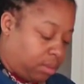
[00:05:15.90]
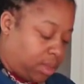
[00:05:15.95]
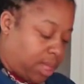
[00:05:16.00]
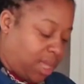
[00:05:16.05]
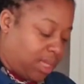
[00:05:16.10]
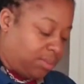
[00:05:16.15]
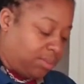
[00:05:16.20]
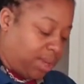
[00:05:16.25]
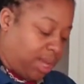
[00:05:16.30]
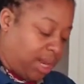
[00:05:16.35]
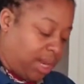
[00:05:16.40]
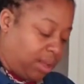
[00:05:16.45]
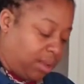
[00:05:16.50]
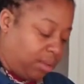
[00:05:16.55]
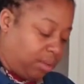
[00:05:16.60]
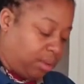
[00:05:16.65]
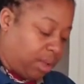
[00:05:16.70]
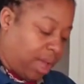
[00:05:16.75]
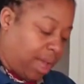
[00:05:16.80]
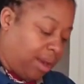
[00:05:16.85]
that's
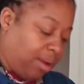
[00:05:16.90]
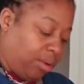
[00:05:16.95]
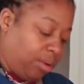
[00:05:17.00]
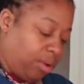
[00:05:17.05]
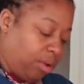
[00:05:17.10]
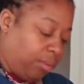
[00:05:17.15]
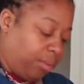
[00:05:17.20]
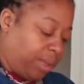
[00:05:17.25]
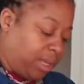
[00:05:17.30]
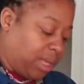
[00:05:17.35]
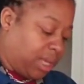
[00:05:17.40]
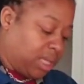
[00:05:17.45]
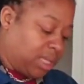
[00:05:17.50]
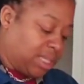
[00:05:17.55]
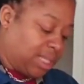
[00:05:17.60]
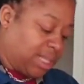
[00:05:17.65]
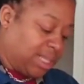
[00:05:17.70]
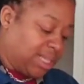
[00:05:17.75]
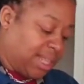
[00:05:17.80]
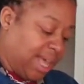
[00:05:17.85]
probably I don't know
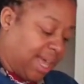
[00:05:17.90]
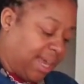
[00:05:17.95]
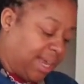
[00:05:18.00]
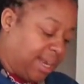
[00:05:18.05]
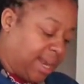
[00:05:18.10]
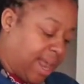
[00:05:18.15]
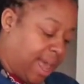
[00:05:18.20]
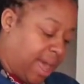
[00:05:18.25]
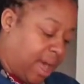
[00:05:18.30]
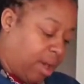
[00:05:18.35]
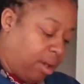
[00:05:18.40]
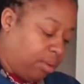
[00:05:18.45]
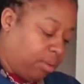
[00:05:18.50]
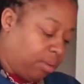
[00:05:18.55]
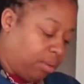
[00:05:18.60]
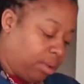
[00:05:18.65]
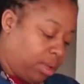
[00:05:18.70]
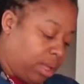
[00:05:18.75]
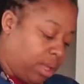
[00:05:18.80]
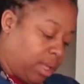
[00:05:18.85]
because it's like now
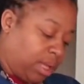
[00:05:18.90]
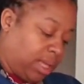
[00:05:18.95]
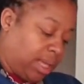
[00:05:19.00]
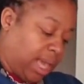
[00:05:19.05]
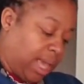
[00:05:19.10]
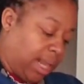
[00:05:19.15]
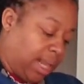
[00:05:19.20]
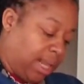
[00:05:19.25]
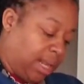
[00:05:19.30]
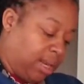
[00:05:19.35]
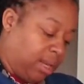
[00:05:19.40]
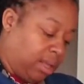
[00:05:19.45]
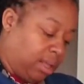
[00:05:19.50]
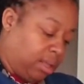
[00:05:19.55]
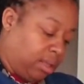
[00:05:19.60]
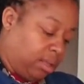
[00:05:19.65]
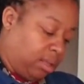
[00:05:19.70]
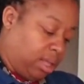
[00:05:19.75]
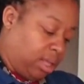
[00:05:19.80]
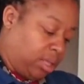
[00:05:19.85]

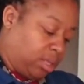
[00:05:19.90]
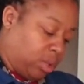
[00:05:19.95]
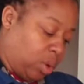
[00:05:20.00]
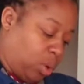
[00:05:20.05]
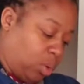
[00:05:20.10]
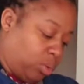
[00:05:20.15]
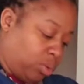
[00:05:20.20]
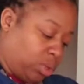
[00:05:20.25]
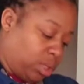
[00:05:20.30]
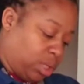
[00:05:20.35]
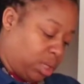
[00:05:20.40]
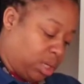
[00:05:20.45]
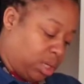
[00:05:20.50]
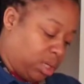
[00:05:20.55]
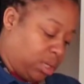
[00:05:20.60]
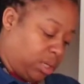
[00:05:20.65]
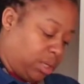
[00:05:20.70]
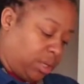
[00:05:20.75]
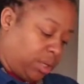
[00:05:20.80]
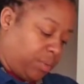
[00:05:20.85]
Kamina is older,
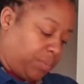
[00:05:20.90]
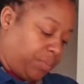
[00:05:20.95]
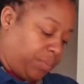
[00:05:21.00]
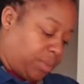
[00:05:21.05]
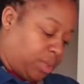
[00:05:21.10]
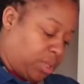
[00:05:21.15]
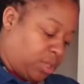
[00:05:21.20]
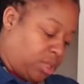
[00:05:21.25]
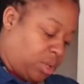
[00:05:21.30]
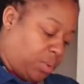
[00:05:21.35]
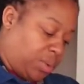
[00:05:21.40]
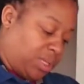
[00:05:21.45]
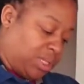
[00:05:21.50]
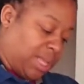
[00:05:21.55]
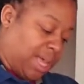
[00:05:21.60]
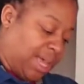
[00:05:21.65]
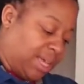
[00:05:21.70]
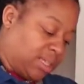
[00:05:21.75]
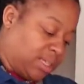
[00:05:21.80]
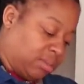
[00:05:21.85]
so it's
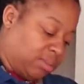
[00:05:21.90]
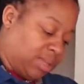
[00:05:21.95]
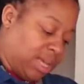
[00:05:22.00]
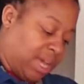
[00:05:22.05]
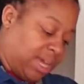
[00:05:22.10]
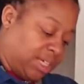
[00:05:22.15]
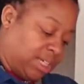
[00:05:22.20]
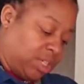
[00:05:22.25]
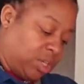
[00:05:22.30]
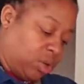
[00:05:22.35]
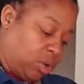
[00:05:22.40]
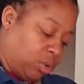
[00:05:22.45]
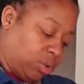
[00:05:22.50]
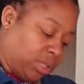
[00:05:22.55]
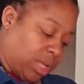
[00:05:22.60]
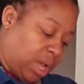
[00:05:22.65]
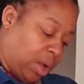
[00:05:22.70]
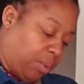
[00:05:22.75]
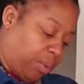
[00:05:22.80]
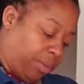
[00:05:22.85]
like sometimes she
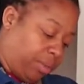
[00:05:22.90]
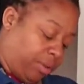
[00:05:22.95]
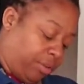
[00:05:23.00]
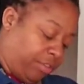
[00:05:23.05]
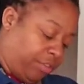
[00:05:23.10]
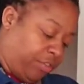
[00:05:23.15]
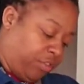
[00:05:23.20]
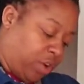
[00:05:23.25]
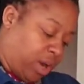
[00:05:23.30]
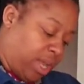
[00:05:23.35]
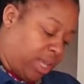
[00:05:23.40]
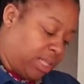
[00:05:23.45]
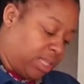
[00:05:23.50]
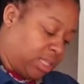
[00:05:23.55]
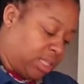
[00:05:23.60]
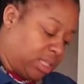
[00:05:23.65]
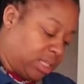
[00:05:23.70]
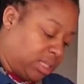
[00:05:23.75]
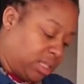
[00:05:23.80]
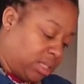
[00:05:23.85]
goes out with her
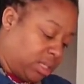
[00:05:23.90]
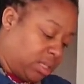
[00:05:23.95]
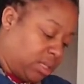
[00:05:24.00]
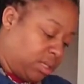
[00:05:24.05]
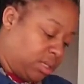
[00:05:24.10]
friends